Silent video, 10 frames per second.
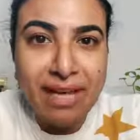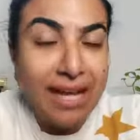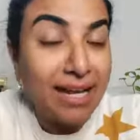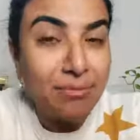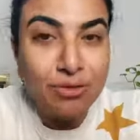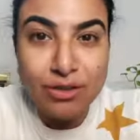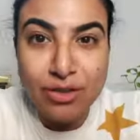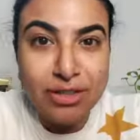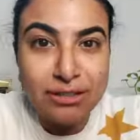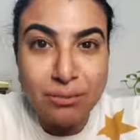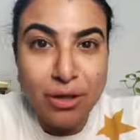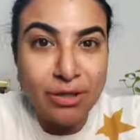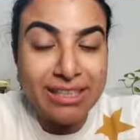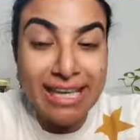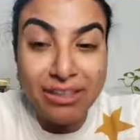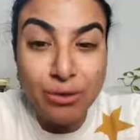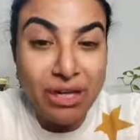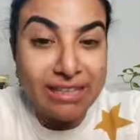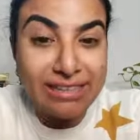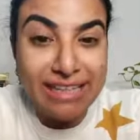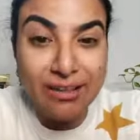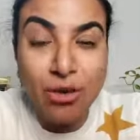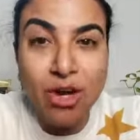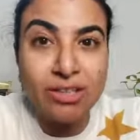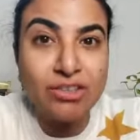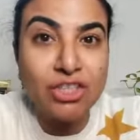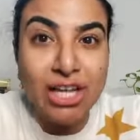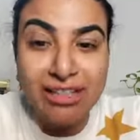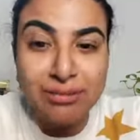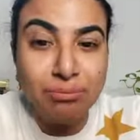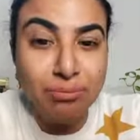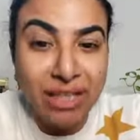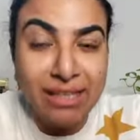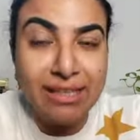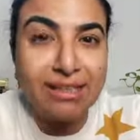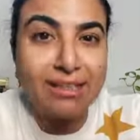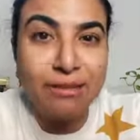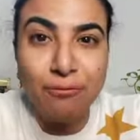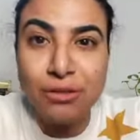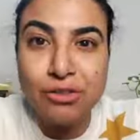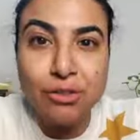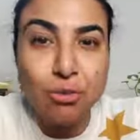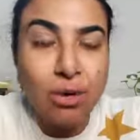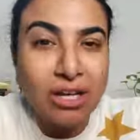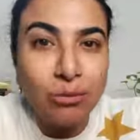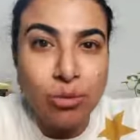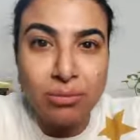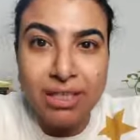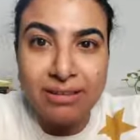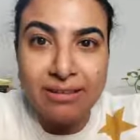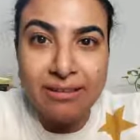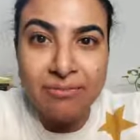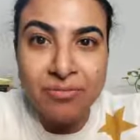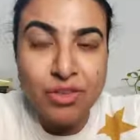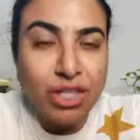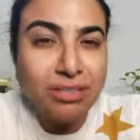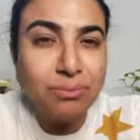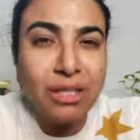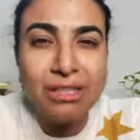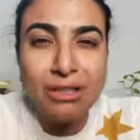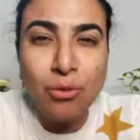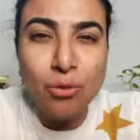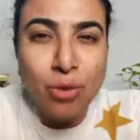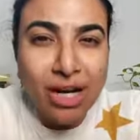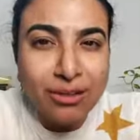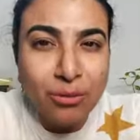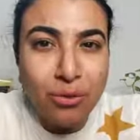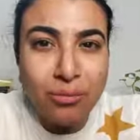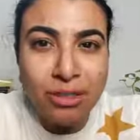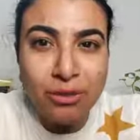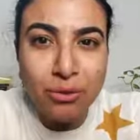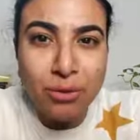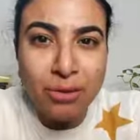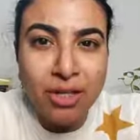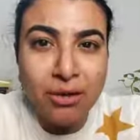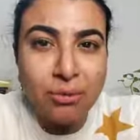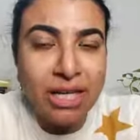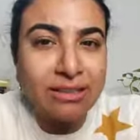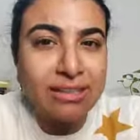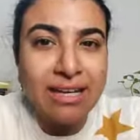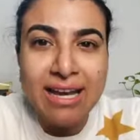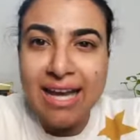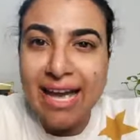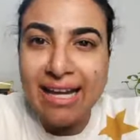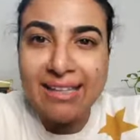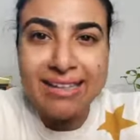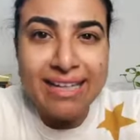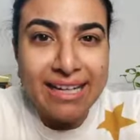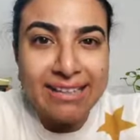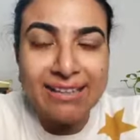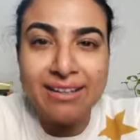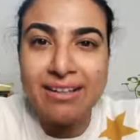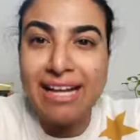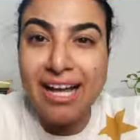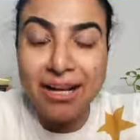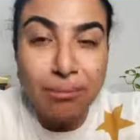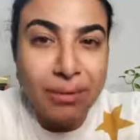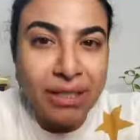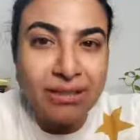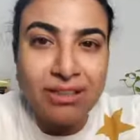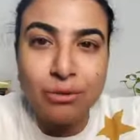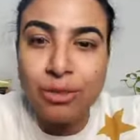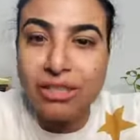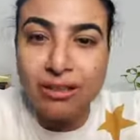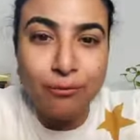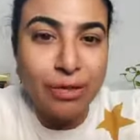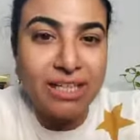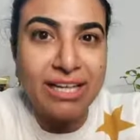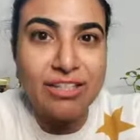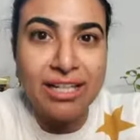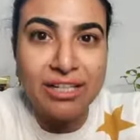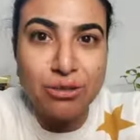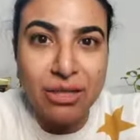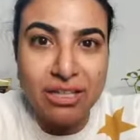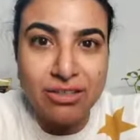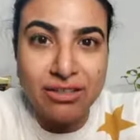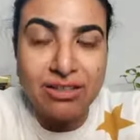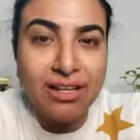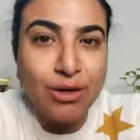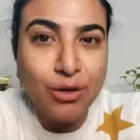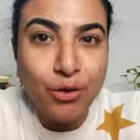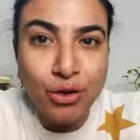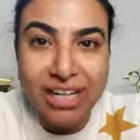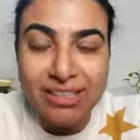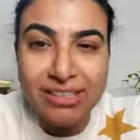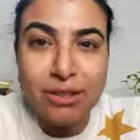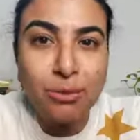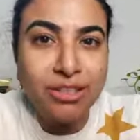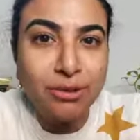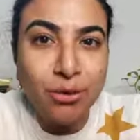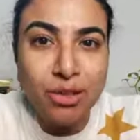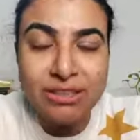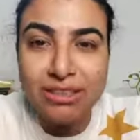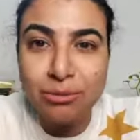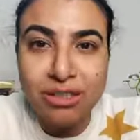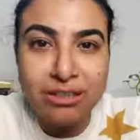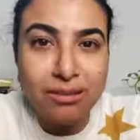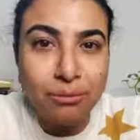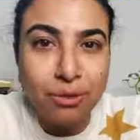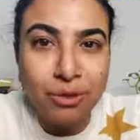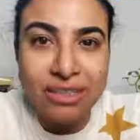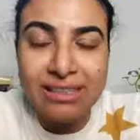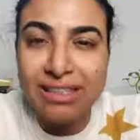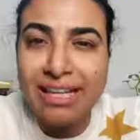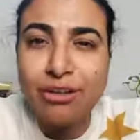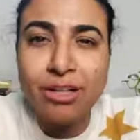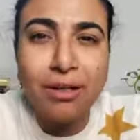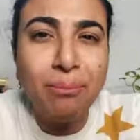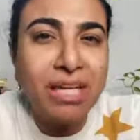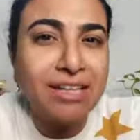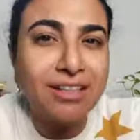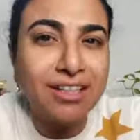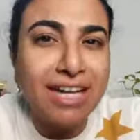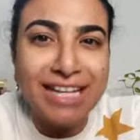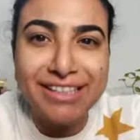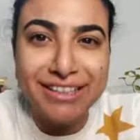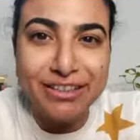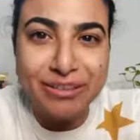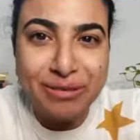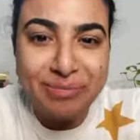And I'm serious about it. Can you guys take on just making a difference to one woman? Just bringing one woman to Women on Wealth and getting her, helping her with her financial education. Right here with the courses, with the community. Like, really being her guide here.